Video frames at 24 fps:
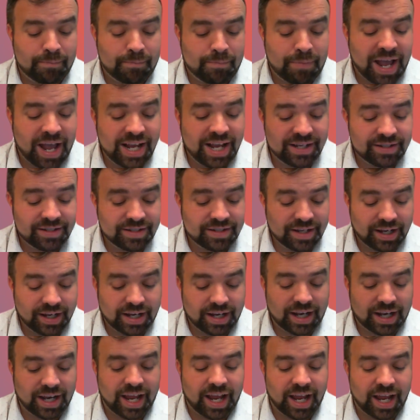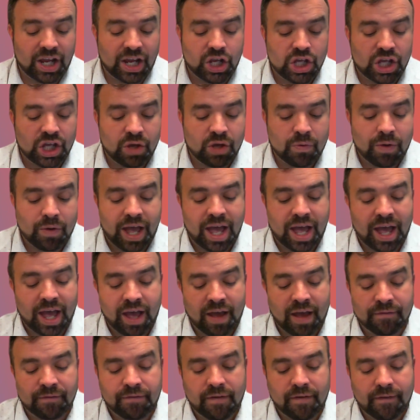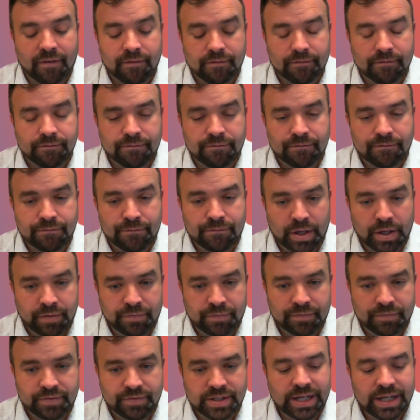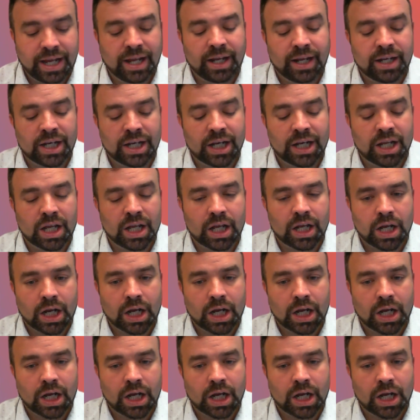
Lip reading: basically you have 15